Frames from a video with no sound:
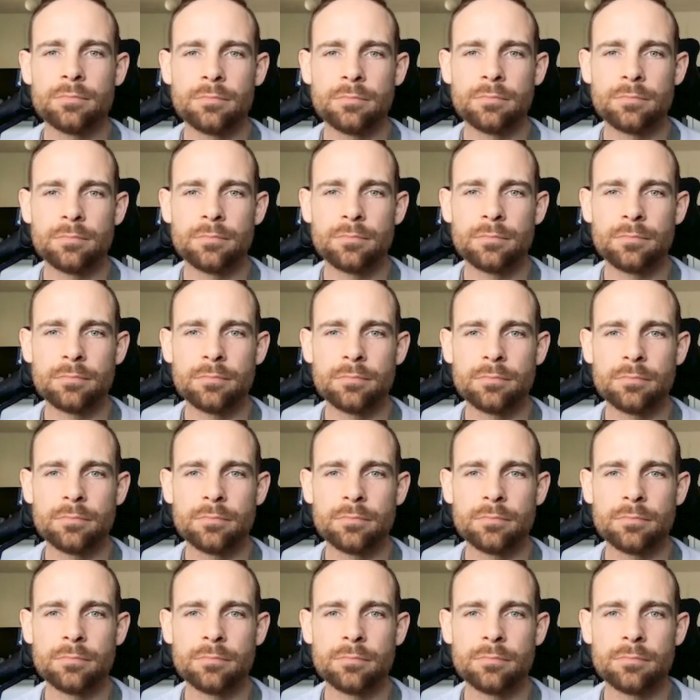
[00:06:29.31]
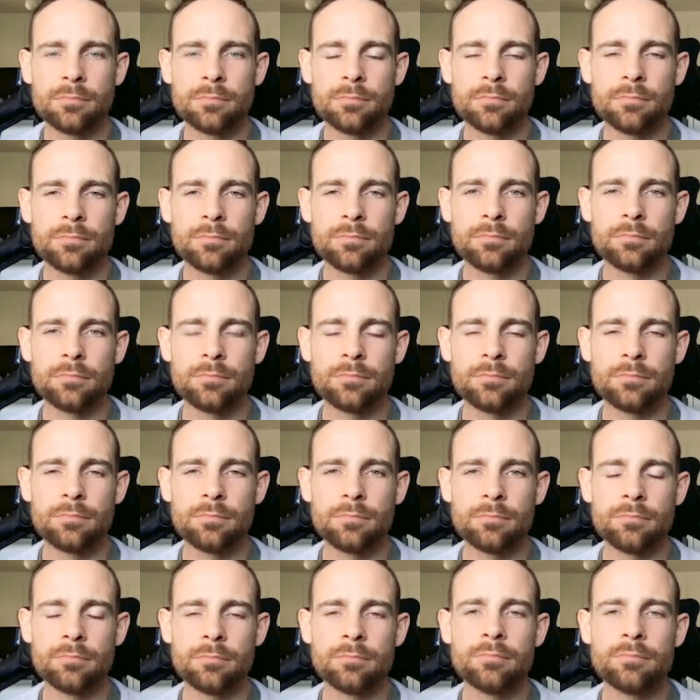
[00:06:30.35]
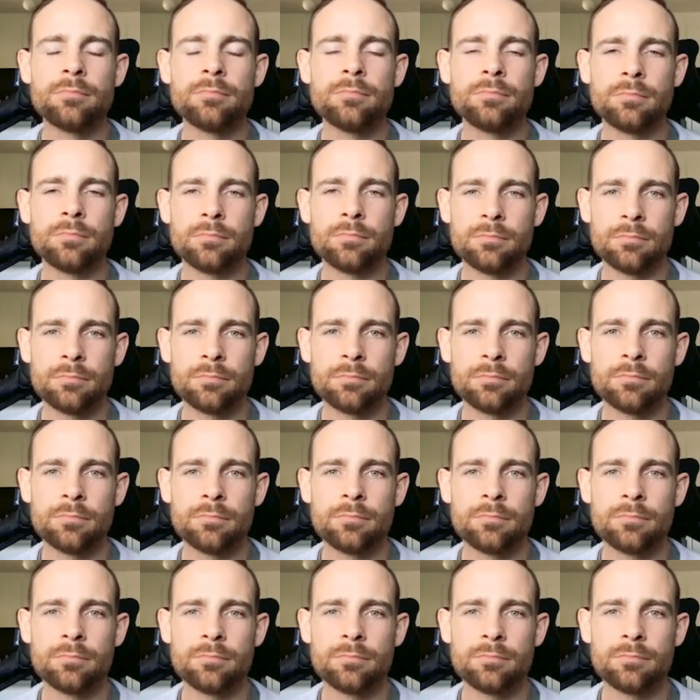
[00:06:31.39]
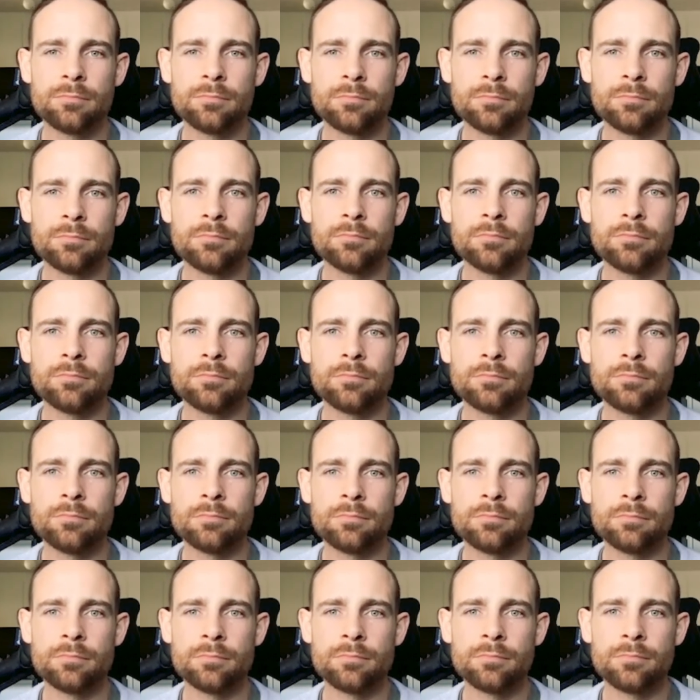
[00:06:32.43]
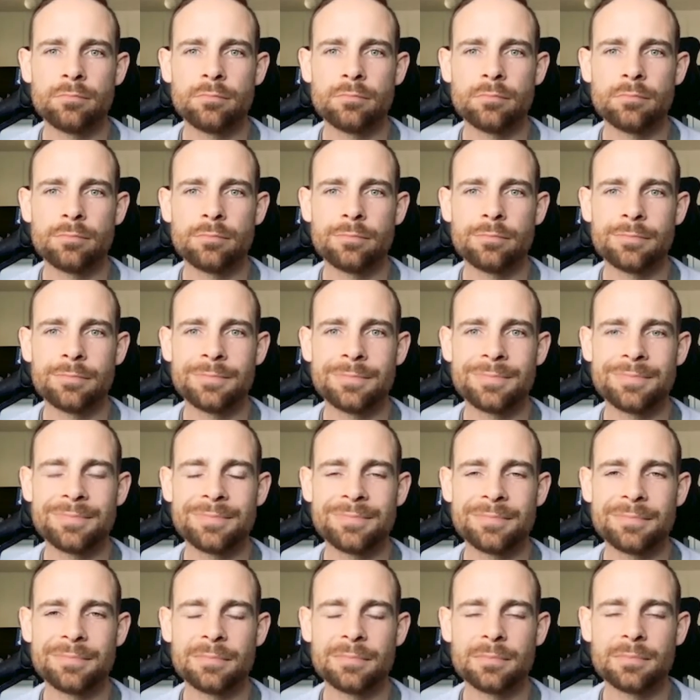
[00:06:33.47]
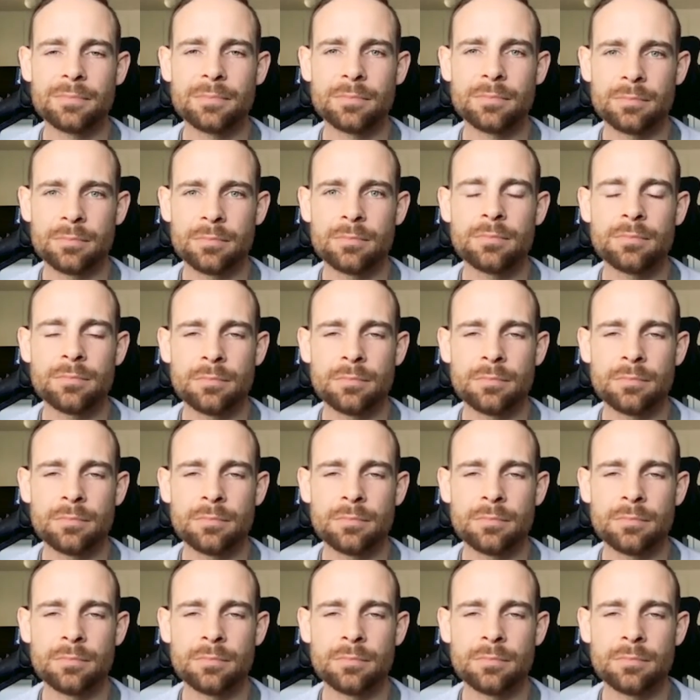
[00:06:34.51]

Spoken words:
(silent)